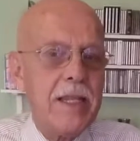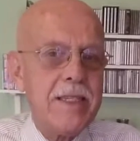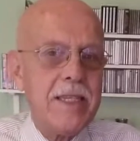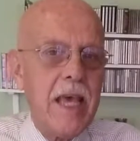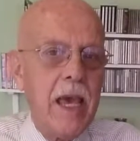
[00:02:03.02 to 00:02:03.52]

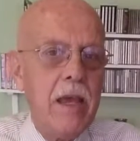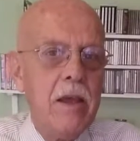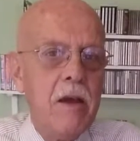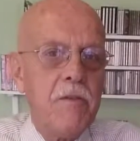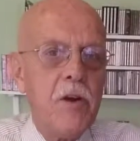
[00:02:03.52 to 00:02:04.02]
let's say,
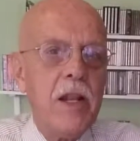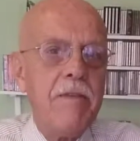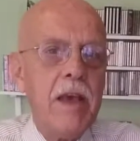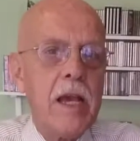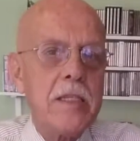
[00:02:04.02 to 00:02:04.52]
for
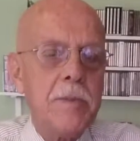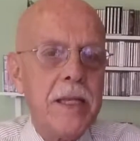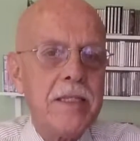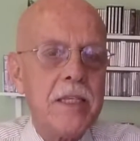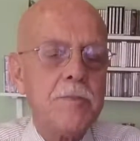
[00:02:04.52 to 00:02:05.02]
living
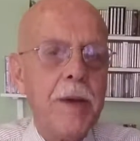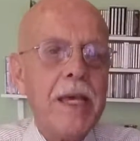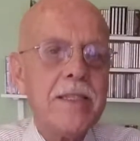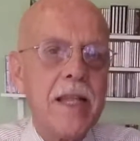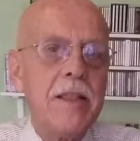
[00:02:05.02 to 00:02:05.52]
expenses
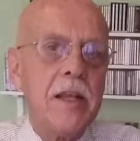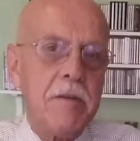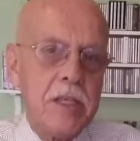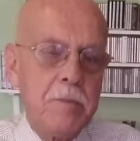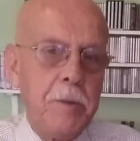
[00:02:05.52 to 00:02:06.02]
based on their
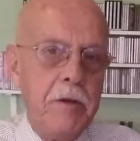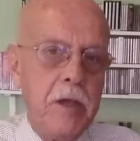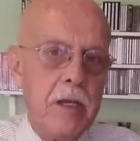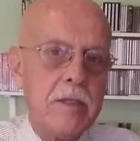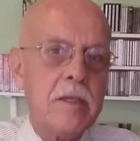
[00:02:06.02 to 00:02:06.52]

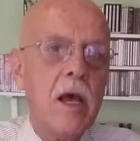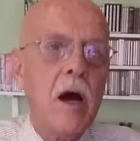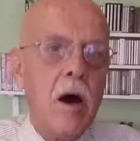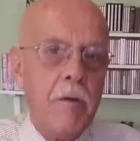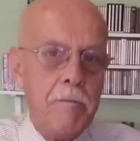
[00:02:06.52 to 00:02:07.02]
experience
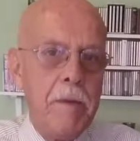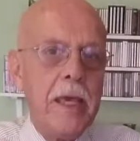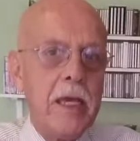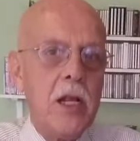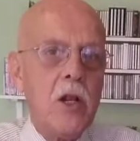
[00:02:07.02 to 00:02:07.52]
of
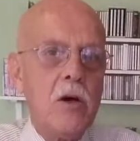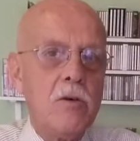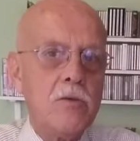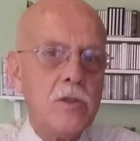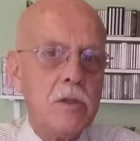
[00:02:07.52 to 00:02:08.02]
making
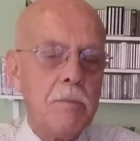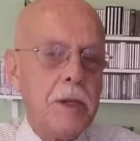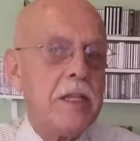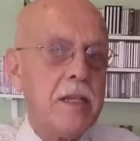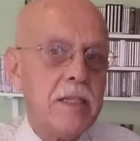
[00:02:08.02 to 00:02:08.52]
loans.
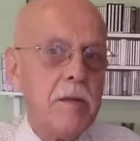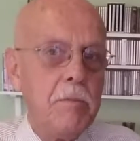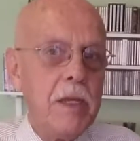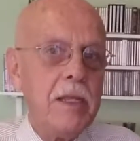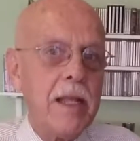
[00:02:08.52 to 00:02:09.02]
But it doesn't
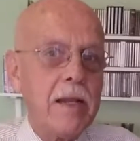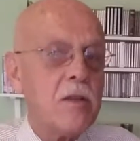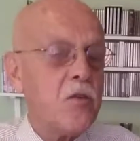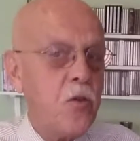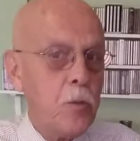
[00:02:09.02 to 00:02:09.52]
mean that
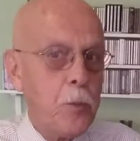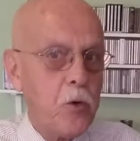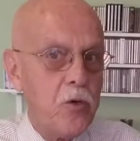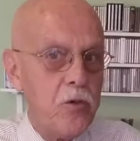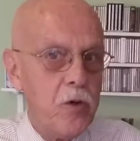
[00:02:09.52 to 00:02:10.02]
it's foolproof.